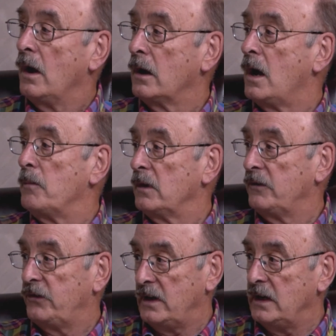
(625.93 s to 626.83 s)
a couple
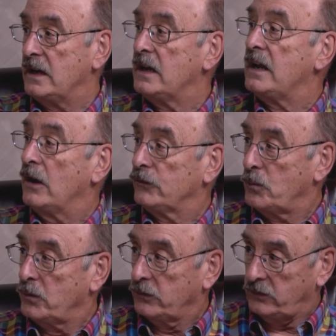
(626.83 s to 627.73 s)
of city council
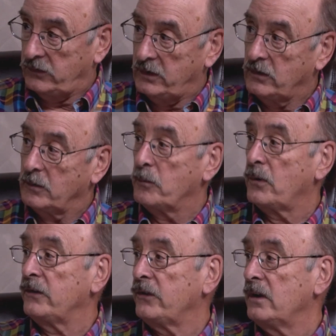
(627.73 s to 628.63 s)
persons here in
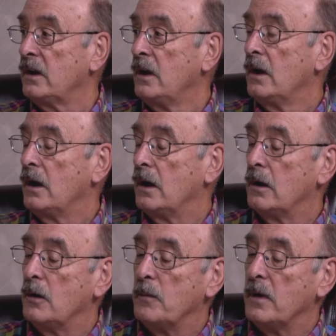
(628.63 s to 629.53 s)
Prescott
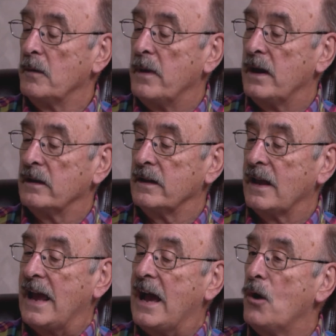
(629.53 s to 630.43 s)
about
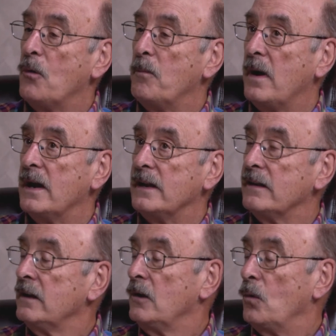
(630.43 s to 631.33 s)
how
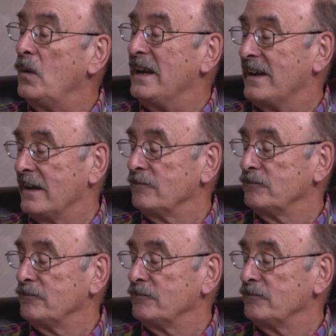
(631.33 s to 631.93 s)
might we